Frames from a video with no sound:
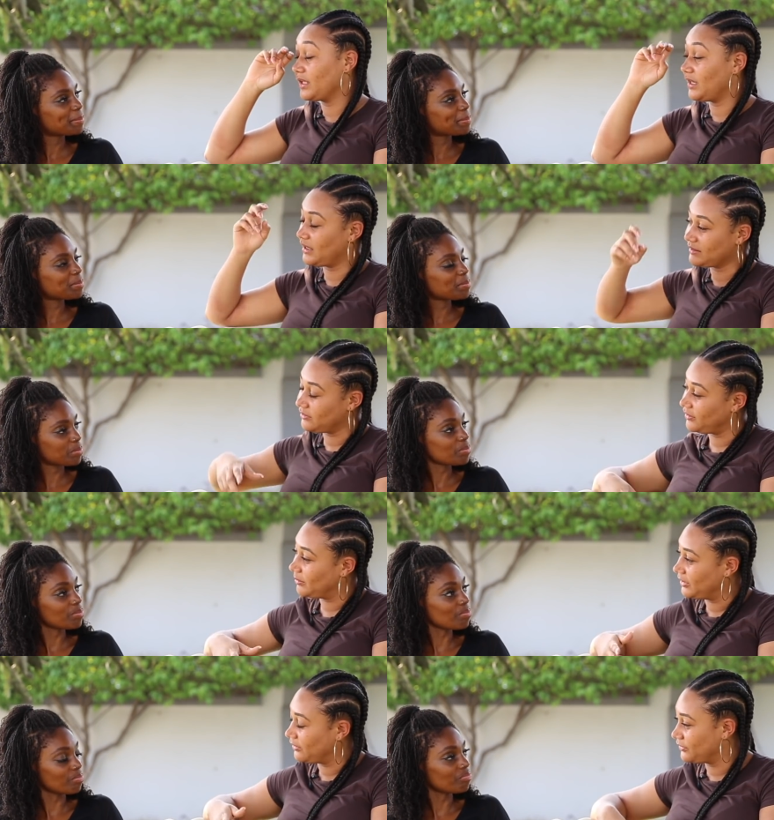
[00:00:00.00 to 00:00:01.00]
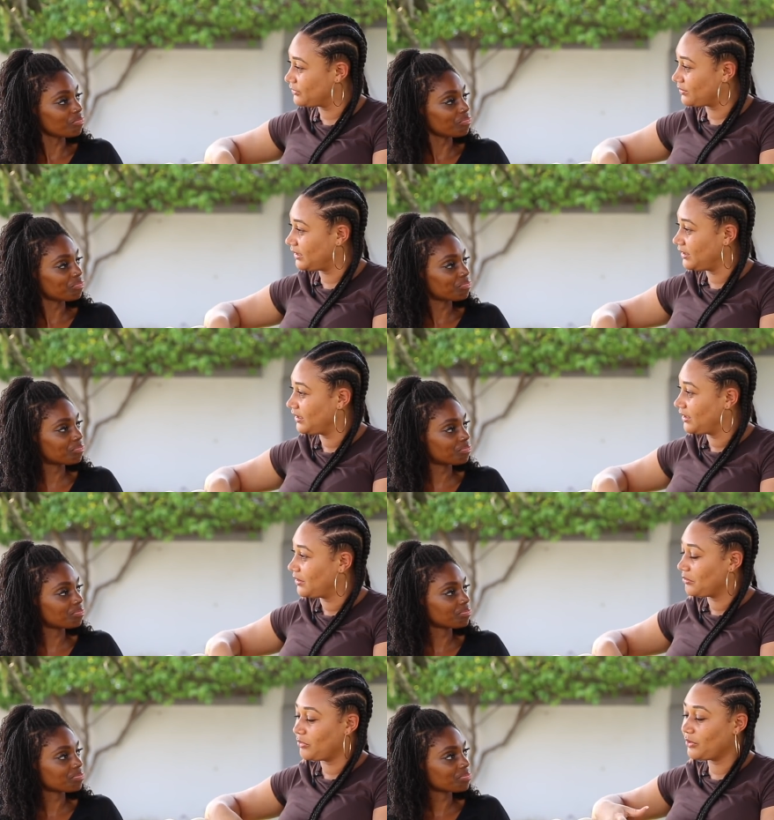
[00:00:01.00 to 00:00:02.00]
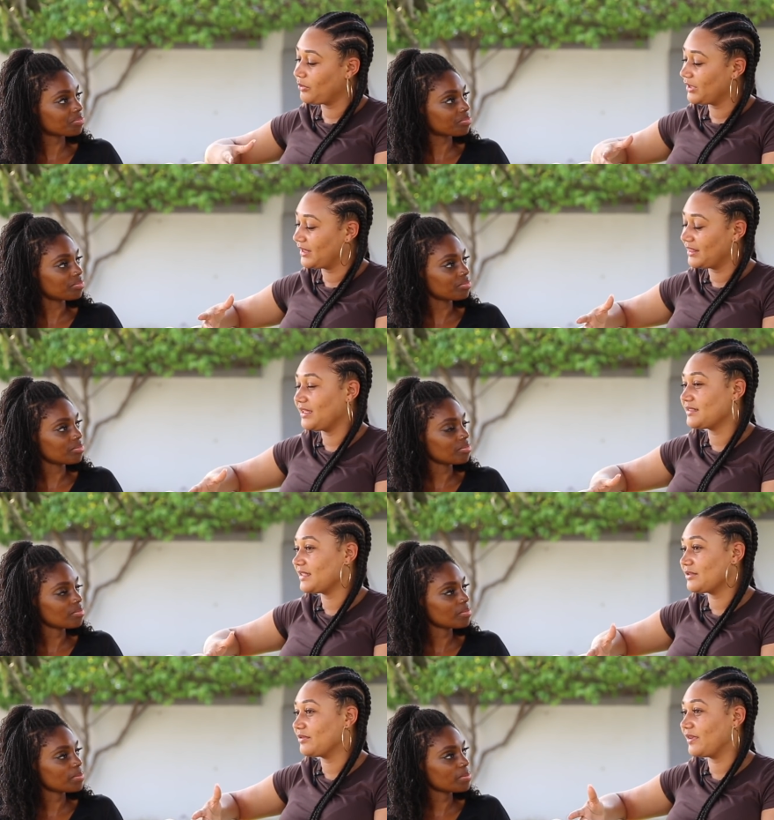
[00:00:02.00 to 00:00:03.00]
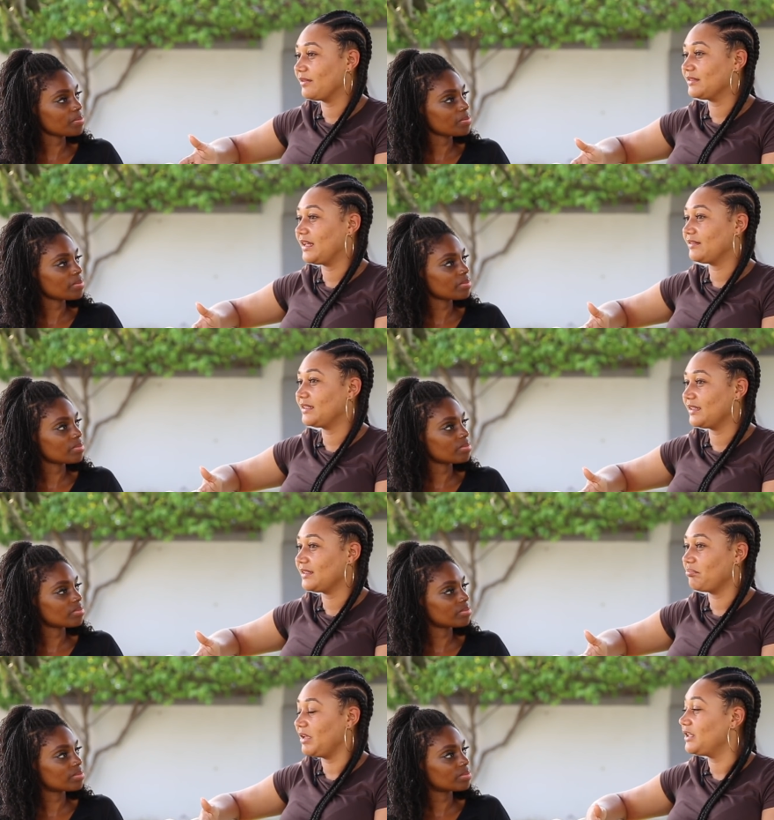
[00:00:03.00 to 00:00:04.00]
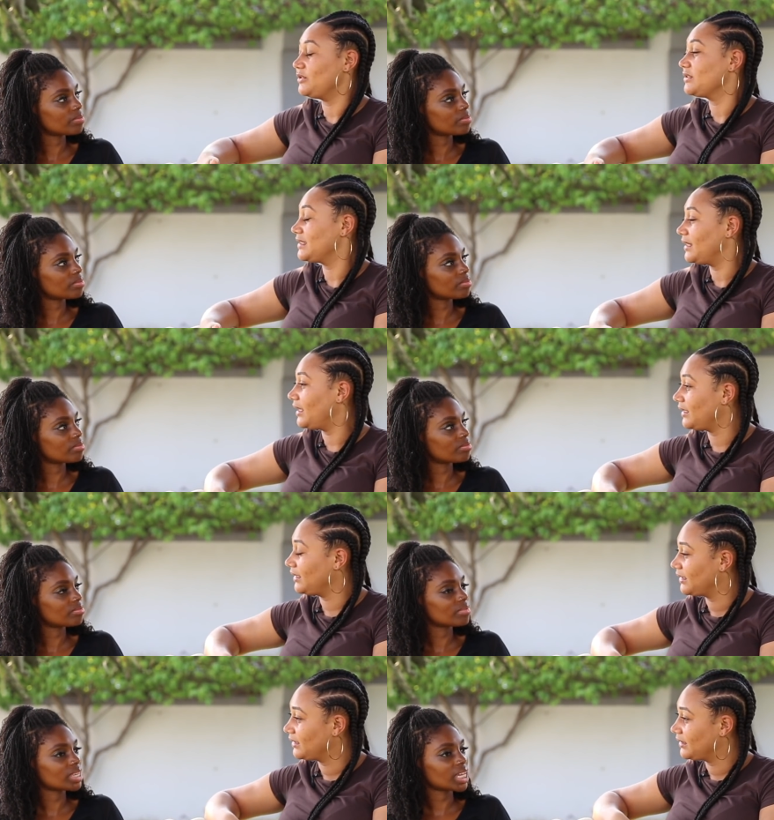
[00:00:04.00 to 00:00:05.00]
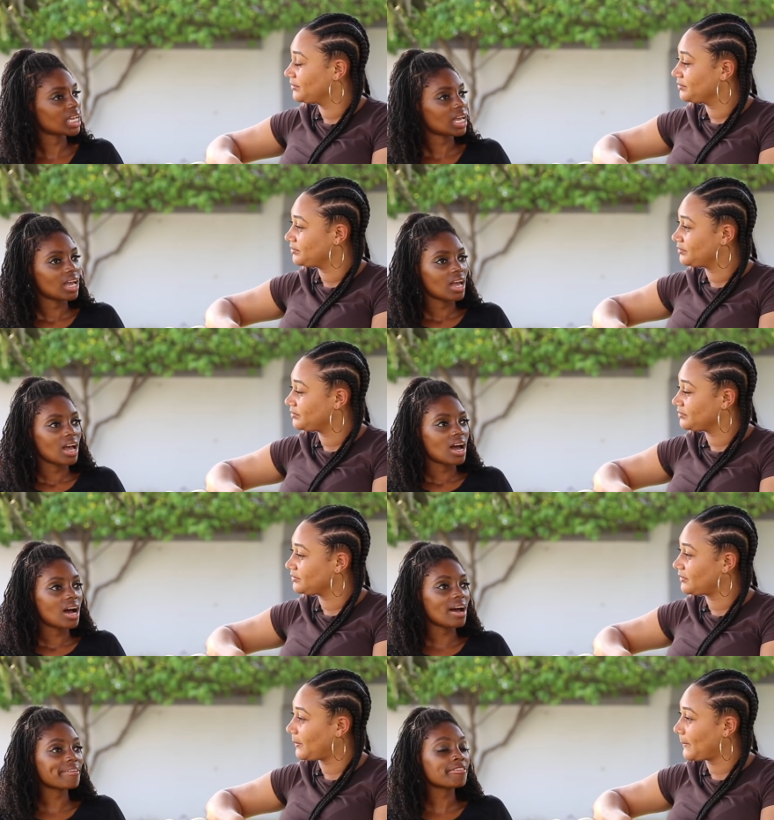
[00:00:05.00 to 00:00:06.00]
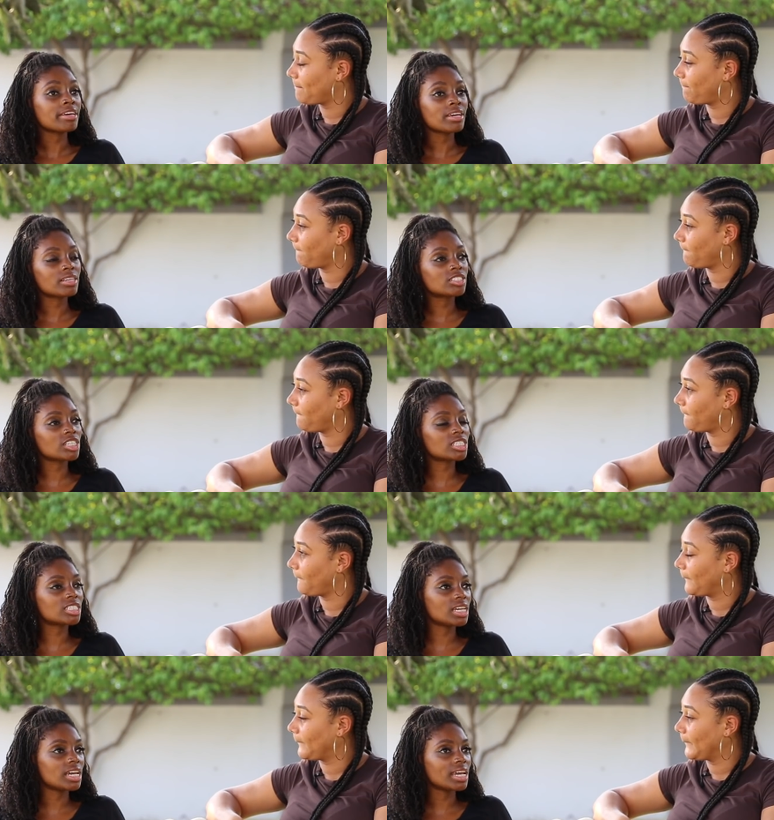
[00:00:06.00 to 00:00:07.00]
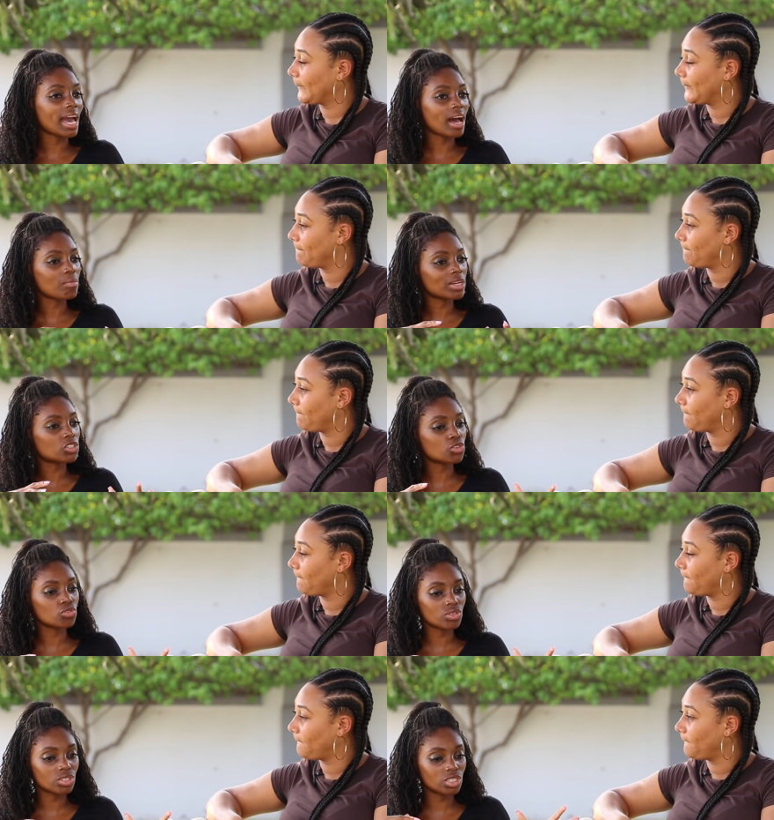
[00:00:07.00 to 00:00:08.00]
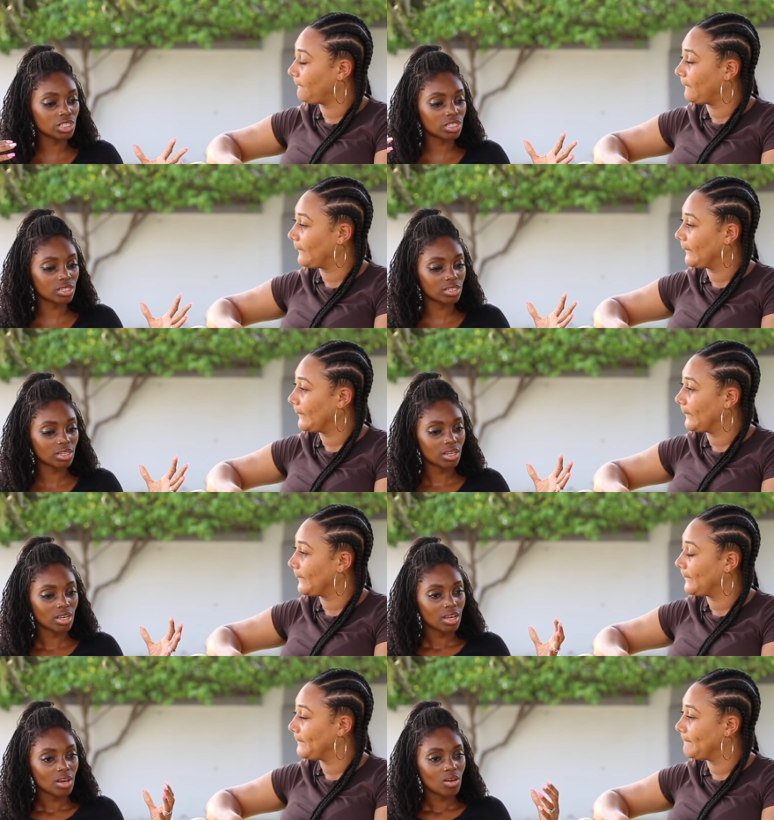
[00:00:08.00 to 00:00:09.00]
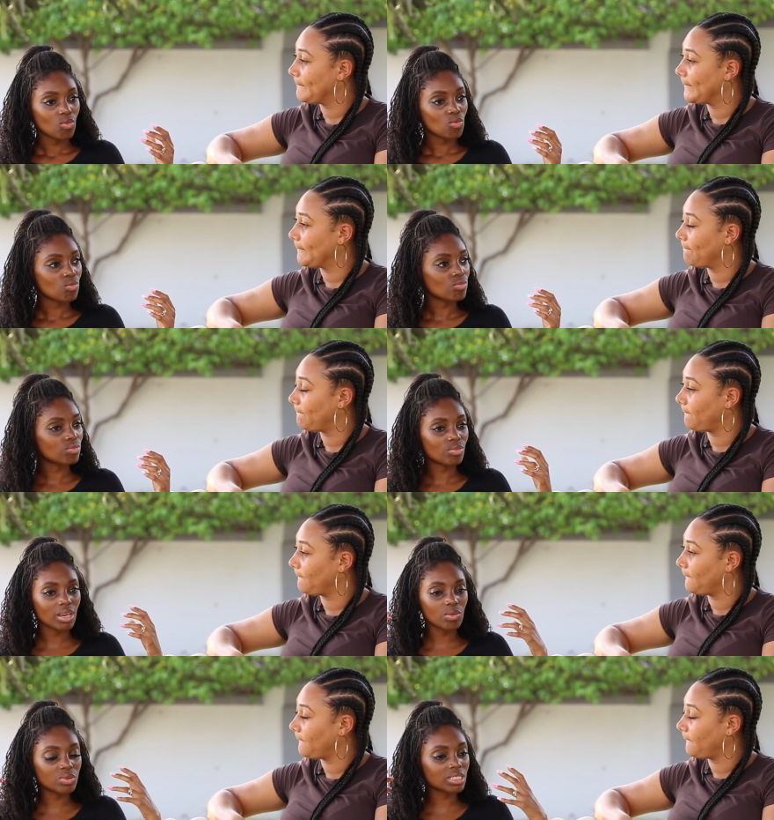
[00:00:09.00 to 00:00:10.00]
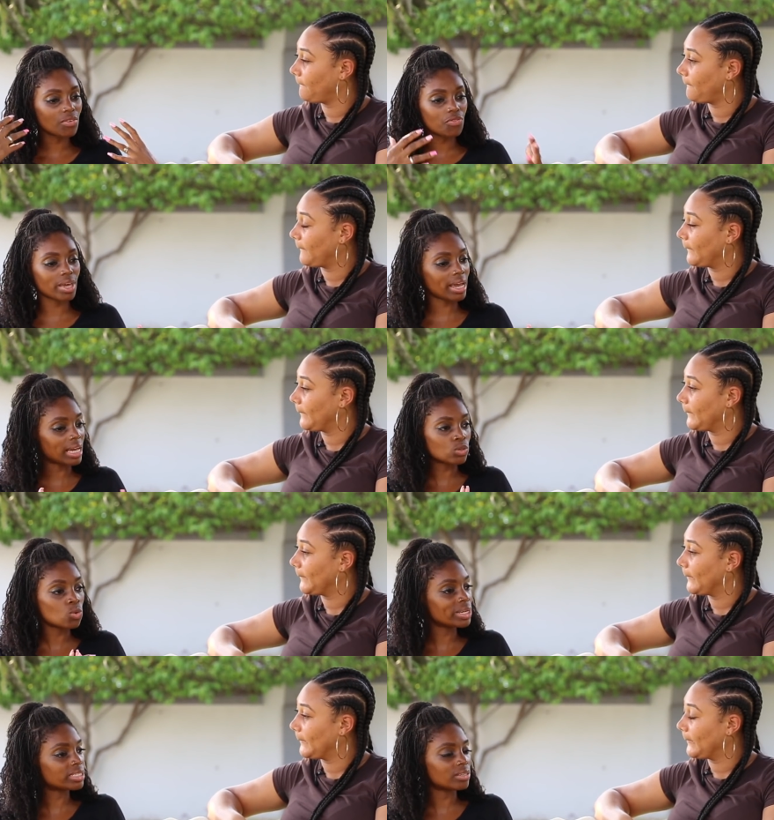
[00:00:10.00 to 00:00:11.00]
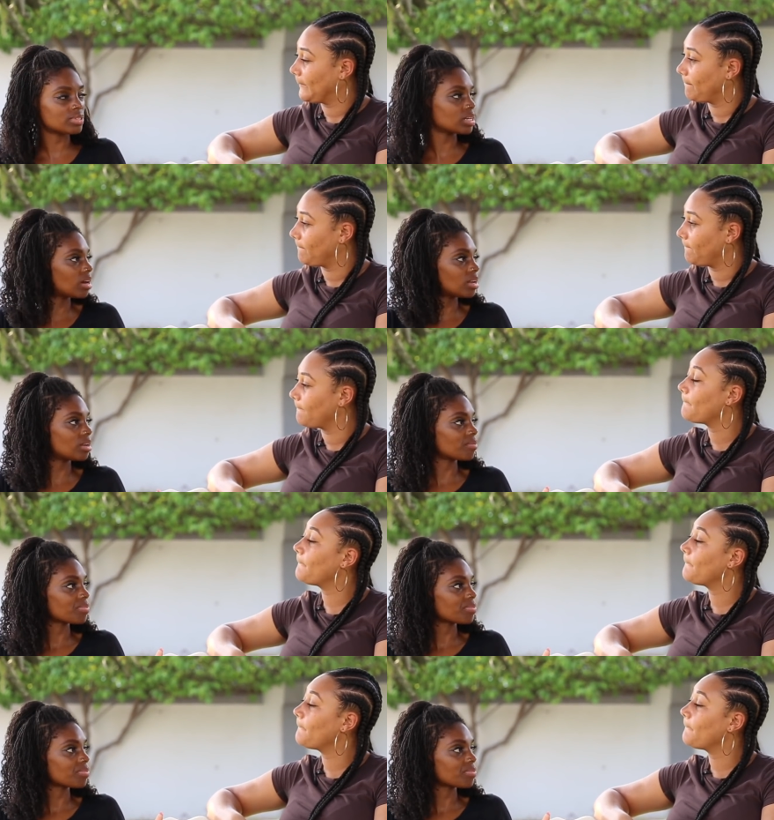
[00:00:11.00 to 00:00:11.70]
Speaker 1: a year as a family of three, mm. what were the things that you found out that made you stay?
Speaker 2: I think just seeing how my children just... it was if they had always lived in Ghana.